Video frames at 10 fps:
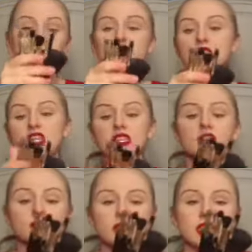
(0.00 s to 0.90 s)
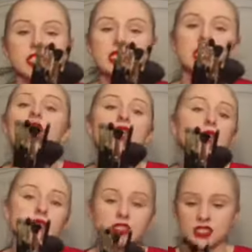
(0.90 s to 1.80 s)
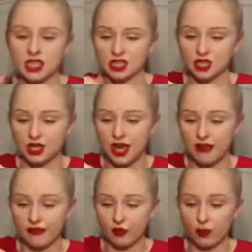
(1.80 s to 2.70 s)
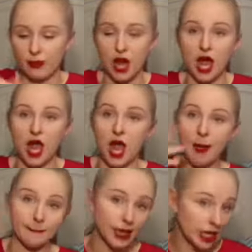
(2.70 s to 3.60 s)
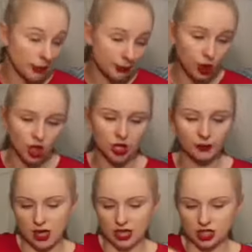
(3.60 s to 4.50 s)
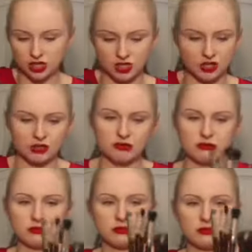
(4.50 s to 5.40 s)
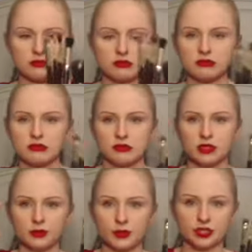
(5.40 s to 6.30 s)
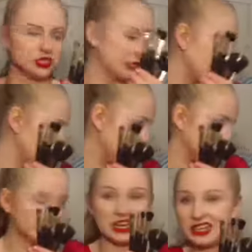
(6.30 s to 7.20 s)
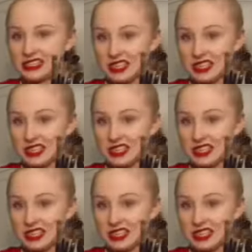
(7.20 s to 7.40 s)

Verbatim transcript: which I love this. I used this yesterday for my makeup look. Actually, these brushes went with the next